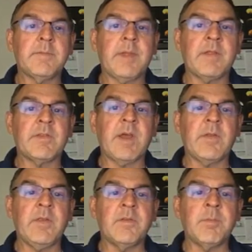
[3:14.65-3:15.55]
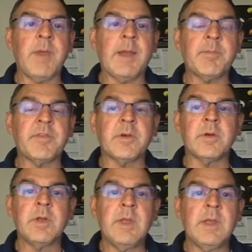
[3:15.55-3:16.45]
That's how these maps
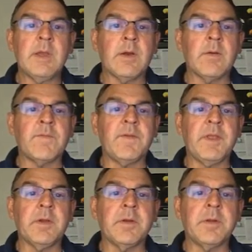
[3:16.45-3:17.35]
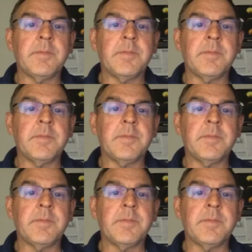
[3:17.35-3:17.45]
are figured.